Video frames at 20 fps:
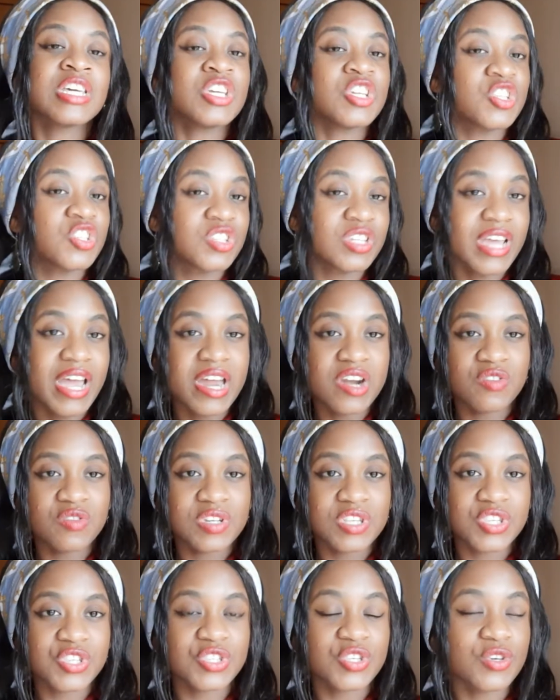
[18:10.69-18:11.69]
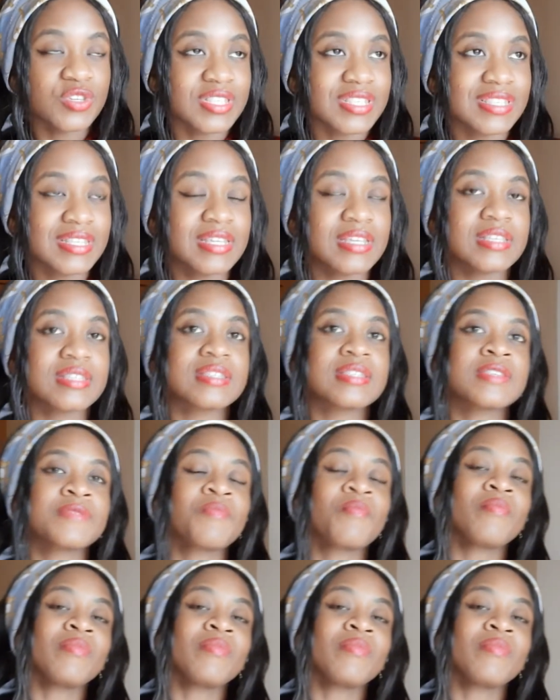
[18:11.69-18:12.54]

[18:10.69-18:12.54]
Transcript: shared resources,